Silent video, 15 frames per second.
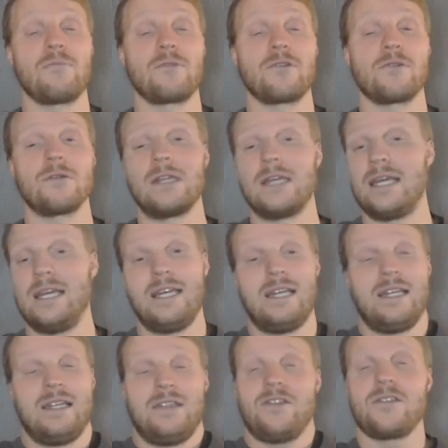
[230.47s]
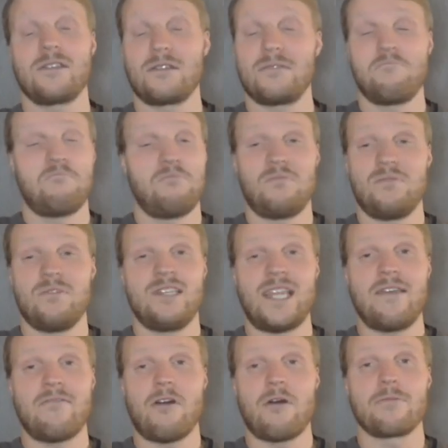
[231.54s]
So it's just
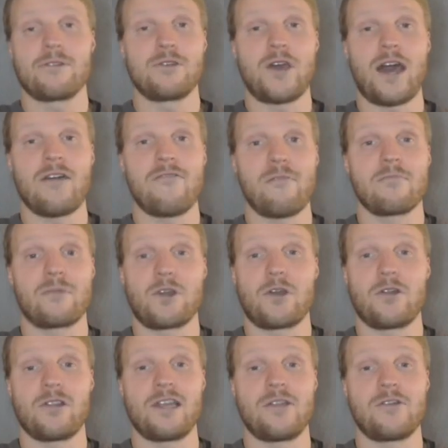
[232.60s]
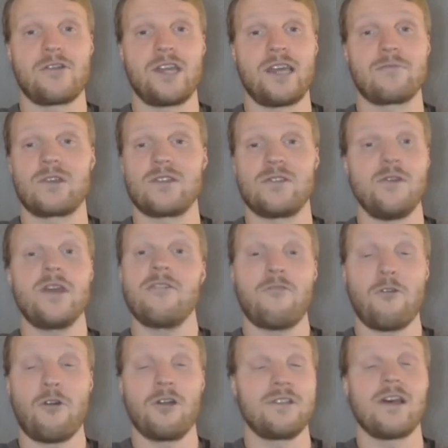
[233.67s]
safe option to have him currently in your team, because you can
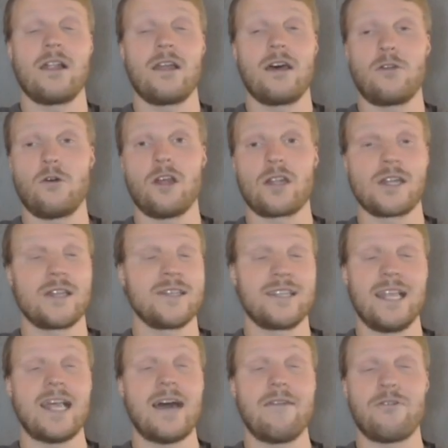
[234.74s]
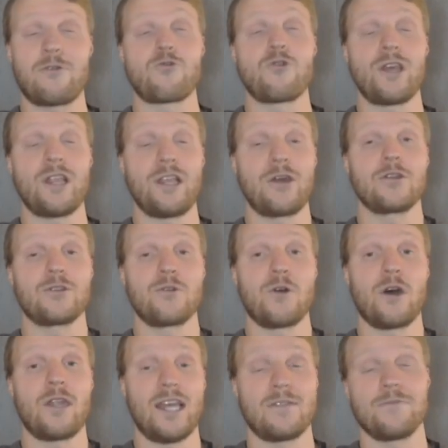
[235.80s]
afford Salah and Haaland and still have a really good
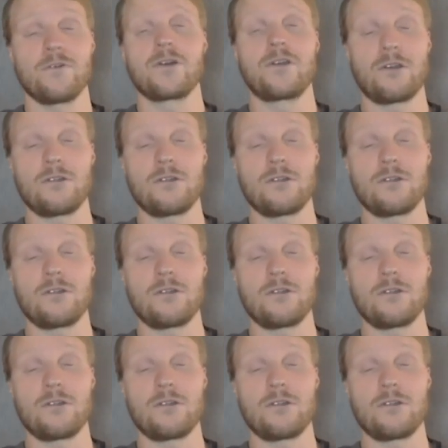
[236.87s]
squad, as we're